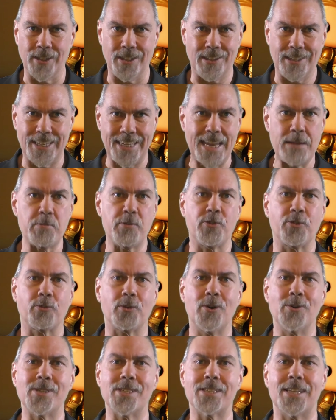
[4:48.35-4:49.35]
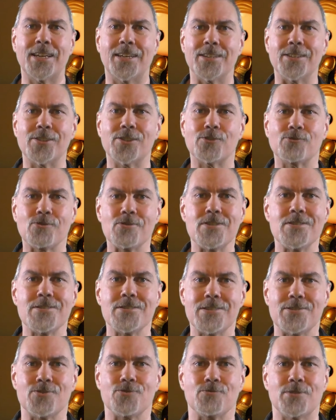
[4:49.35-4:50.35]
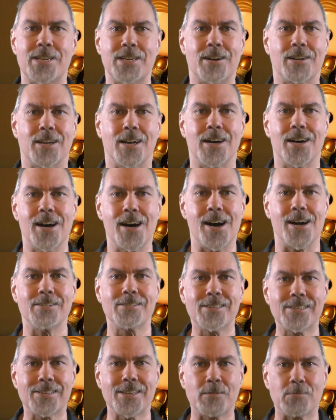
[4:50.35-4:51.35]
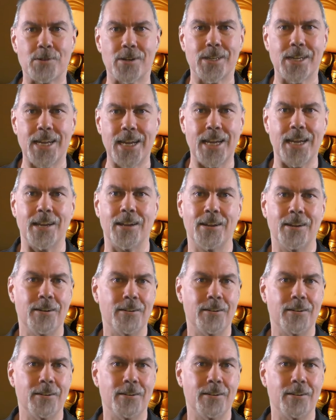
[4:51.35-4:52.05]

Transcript: and the Game of Thrones is like a strong drink on a hot summer day.